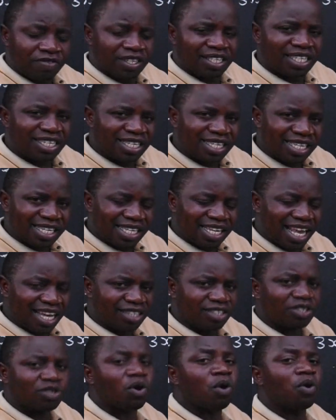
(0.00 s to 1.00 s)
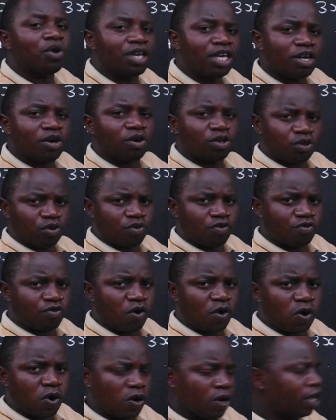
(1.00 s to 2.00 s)
it is less or equal to
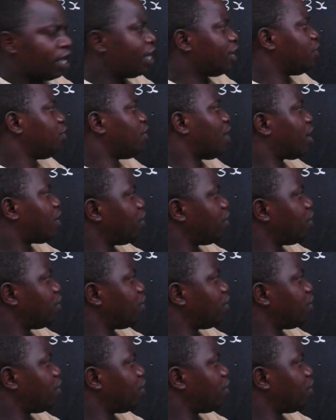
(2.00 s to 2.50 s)
4, you are